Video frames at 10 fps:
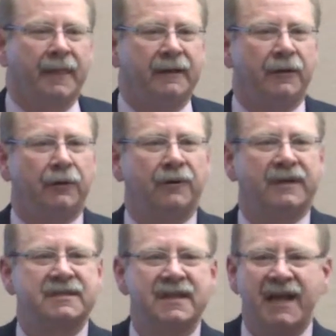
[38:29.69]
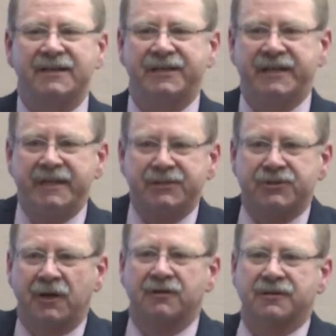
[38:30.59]
It's not
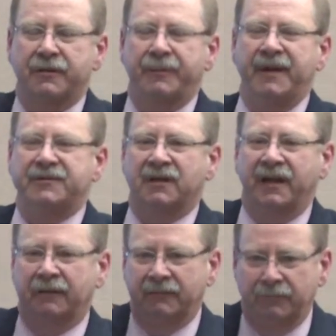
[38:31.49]
discharge of the patient. Like